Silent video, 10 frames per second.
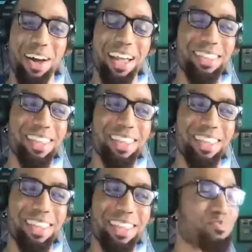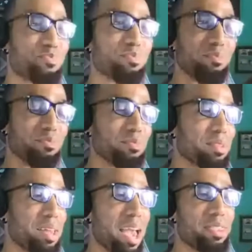And then
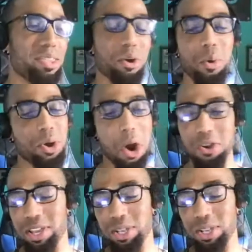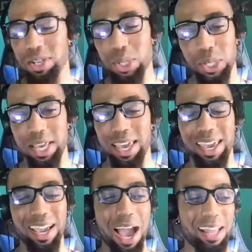the whole Carnage thing,
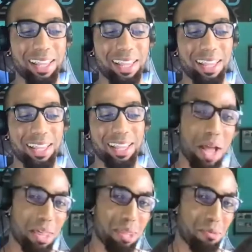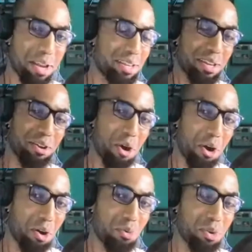I'm not threatened at all,
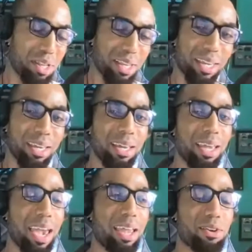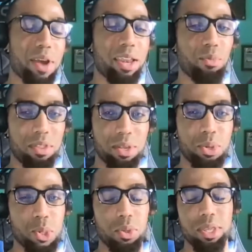really. And granted, this is
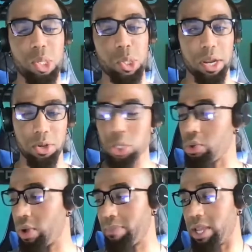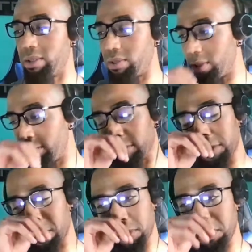only the trailer, so I mean,
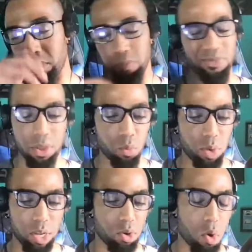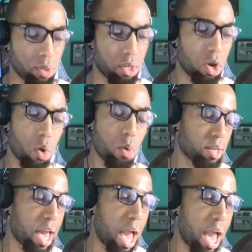we don't really know what's
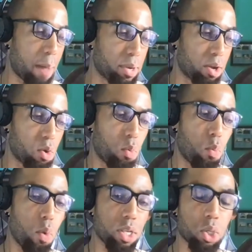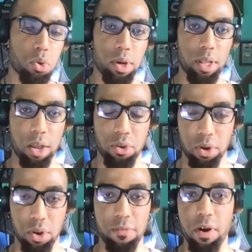happening or what storyline
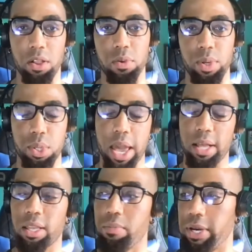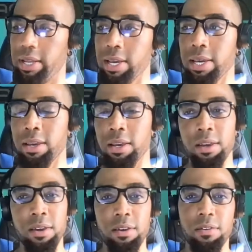they're going to follow exactly. But
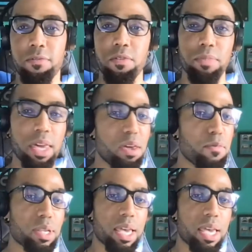for me,